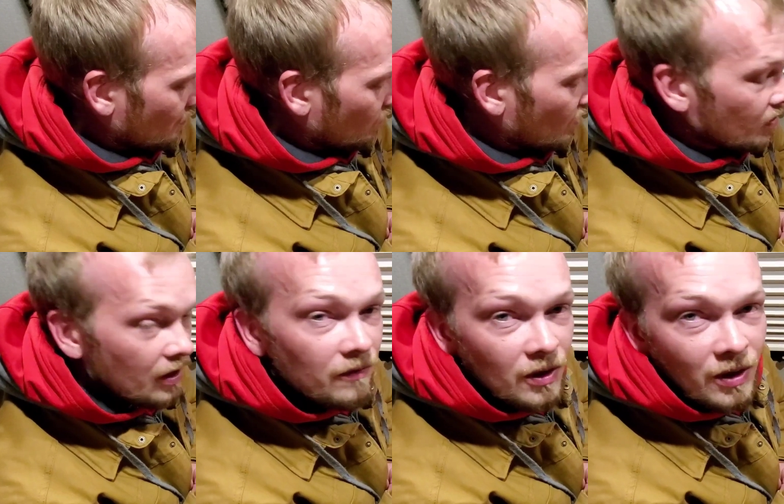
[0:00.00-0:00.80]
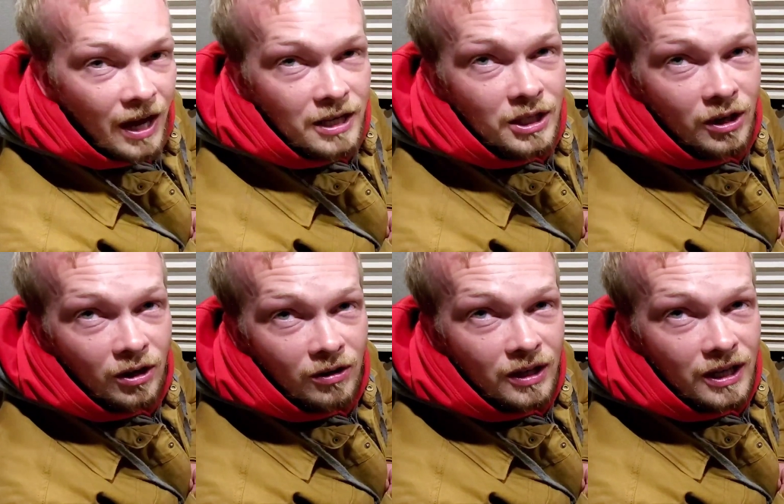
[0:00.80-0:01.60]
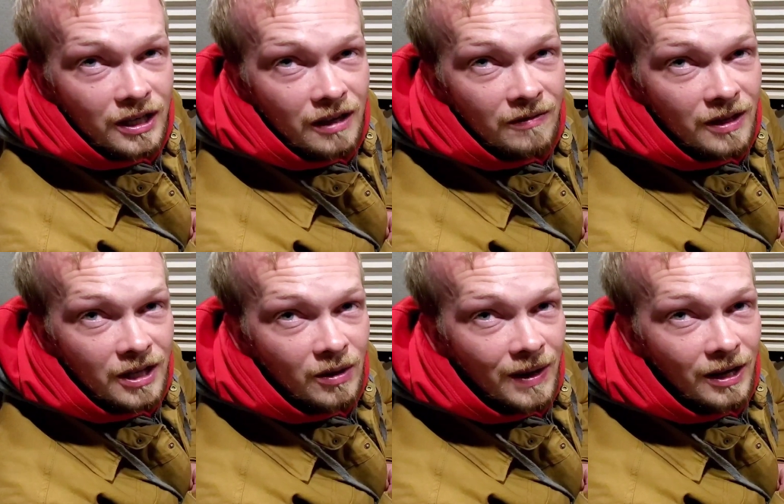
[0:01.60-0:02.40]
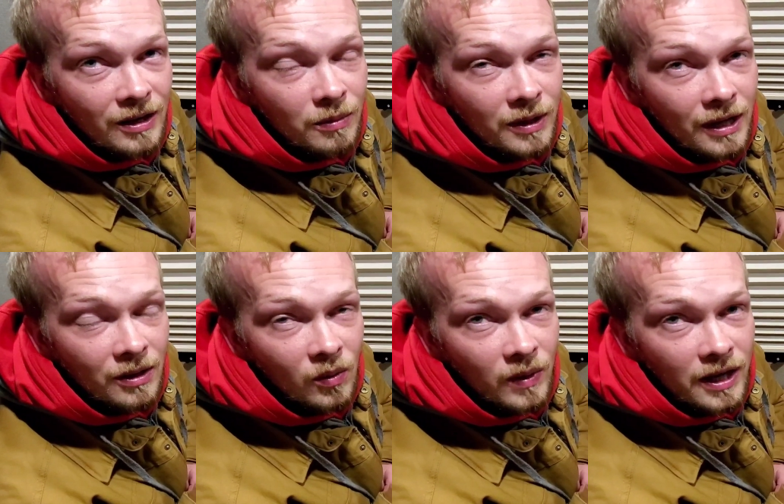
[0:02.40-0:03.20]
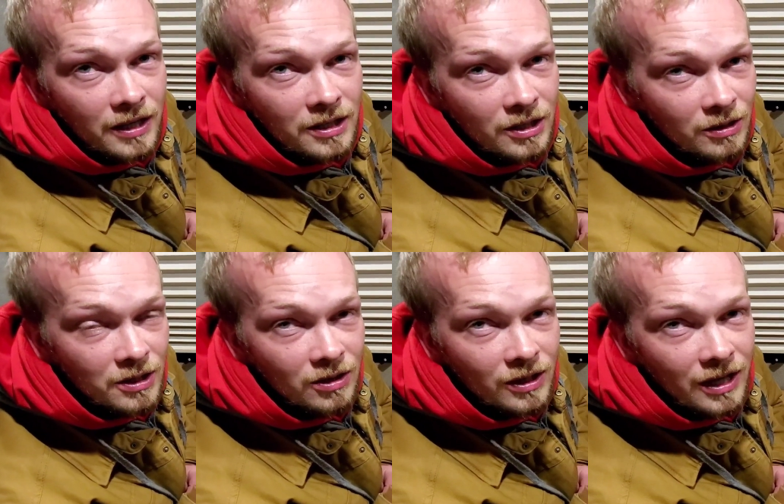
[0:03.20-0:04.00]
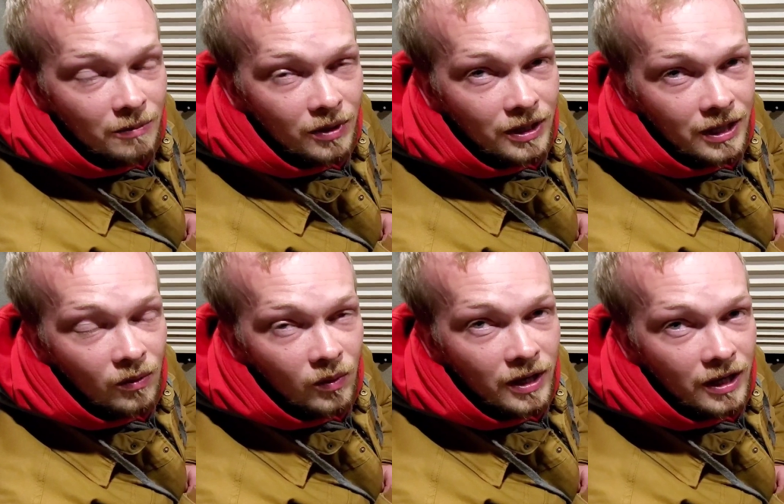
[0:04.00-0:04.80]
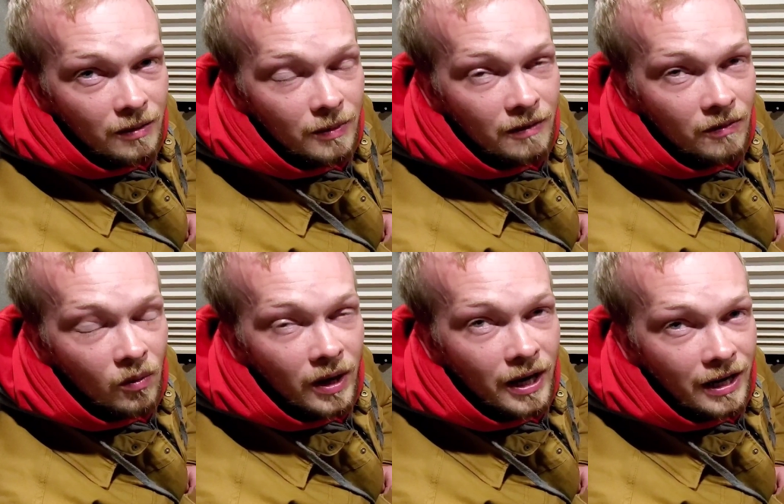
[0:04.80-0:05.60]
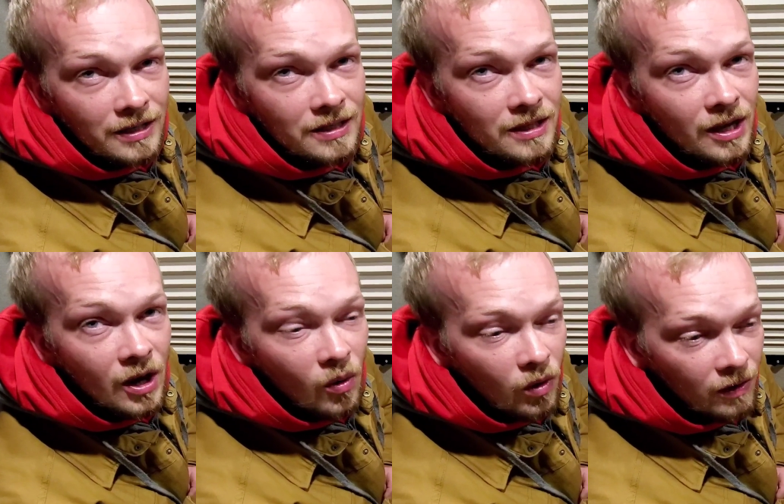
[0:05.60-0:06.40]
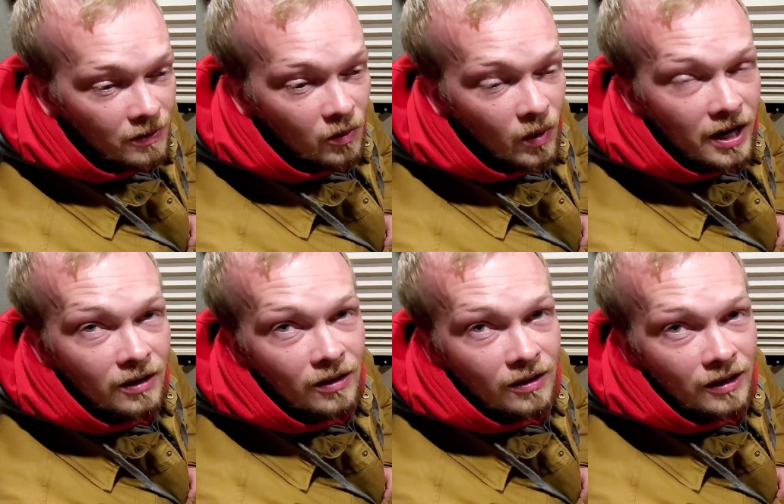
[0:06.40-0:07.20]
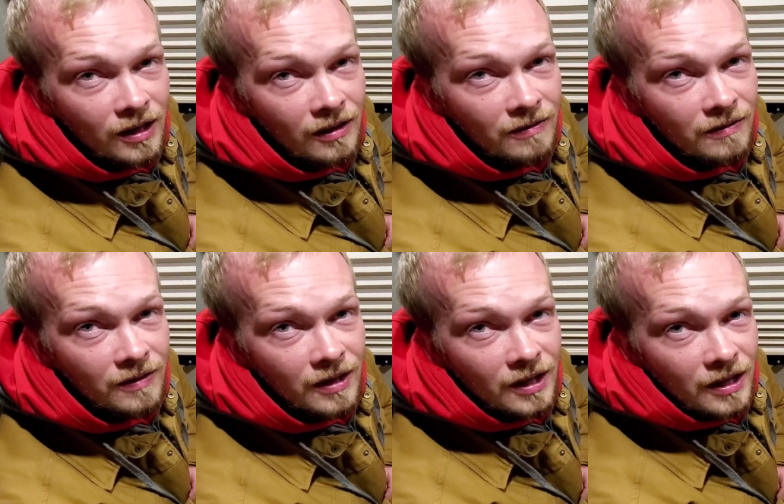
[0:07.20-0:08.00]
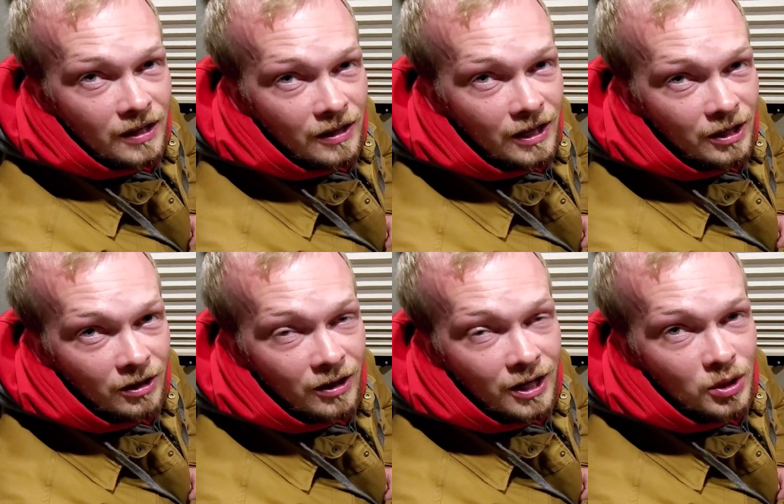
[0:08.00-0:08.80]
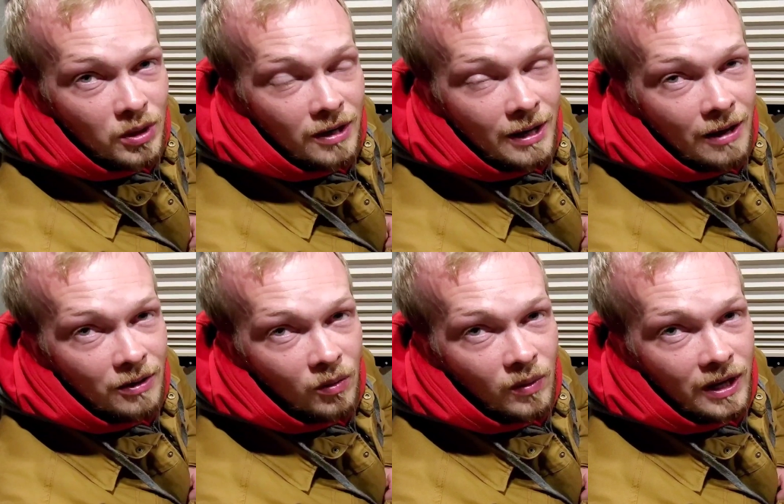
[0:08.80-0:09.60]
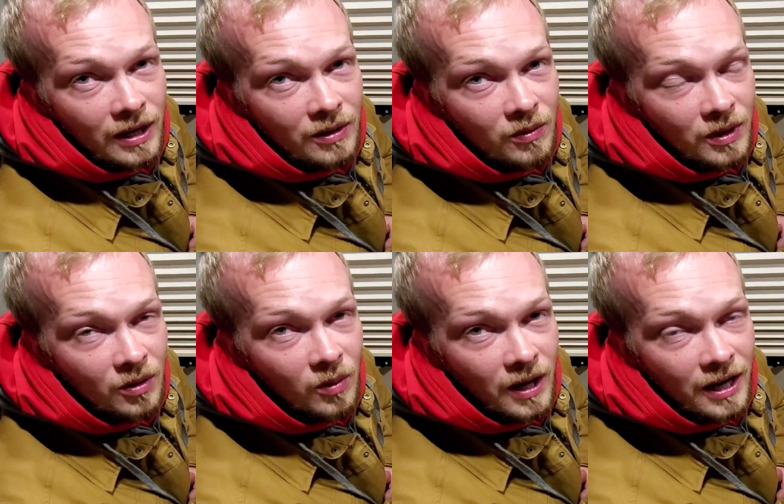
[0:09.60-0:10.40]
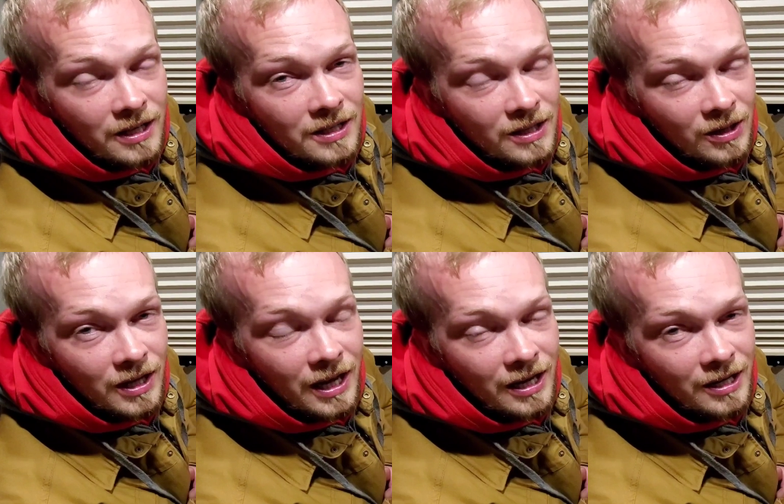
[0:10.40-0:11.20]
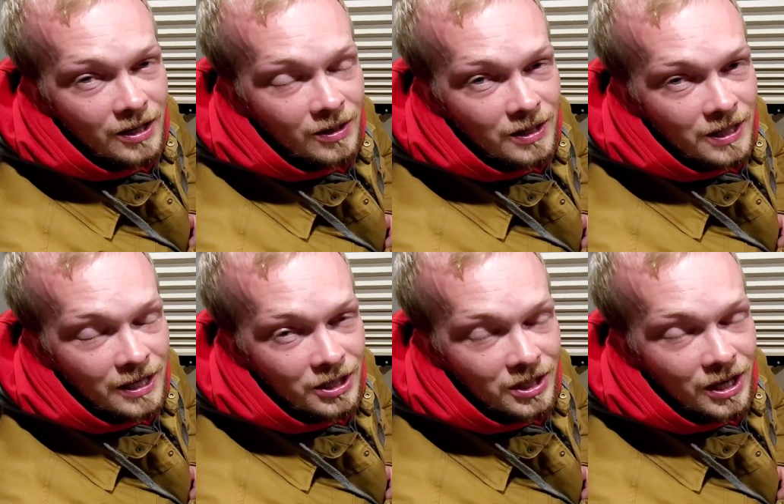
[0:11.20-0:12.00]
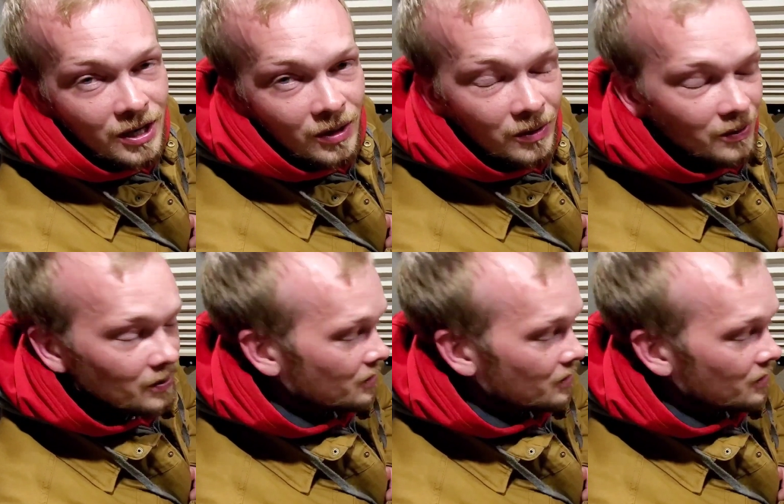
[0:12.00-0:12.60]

Well, if you catch it early enough, then you ain't going to put out the wicks. You're still going to have plenty of wick above the wax. Where if you wait long enough, then you're going to drown out the wick with the wax. So you got to do this as you go.